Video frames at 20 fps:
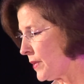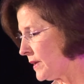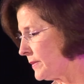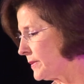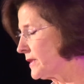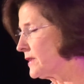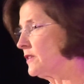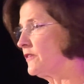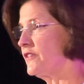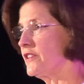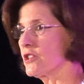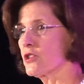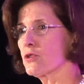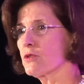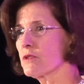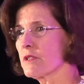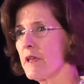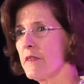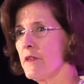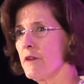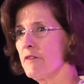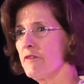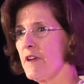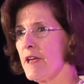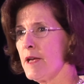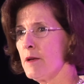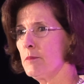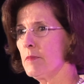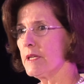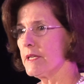public officials and their
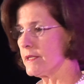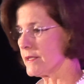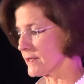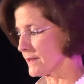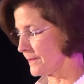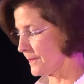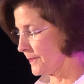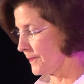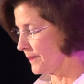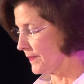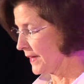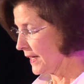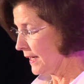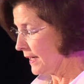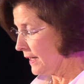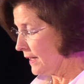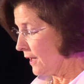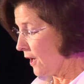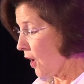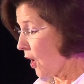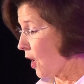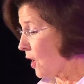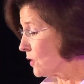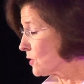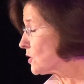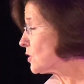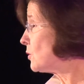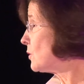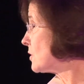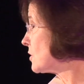families.
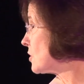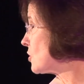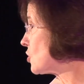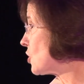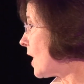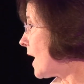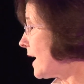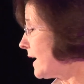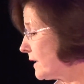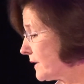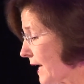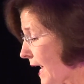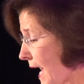Also, as a child,